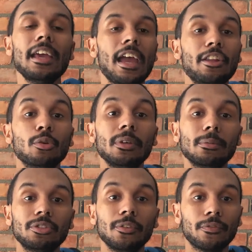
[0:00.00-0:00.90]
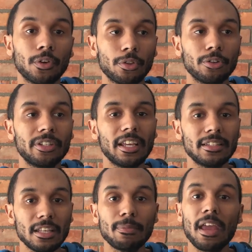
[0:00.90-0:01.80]
and you'll be able to further dig
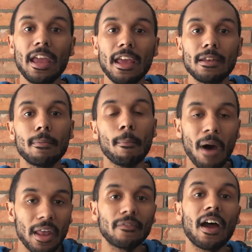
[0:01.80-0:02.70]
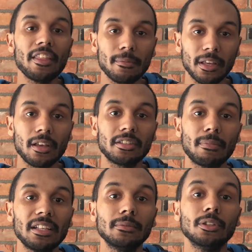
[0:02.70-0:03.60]
deep and modify them and
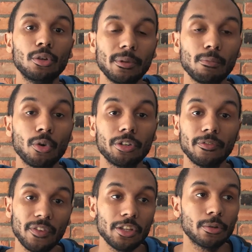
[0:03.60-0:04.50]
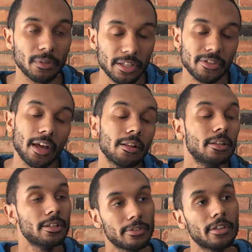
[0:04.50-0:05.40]
customize them a little bit more to fit your playstyle.
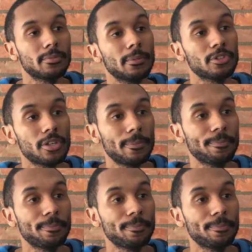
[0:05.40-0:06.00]
So that's pretty much it.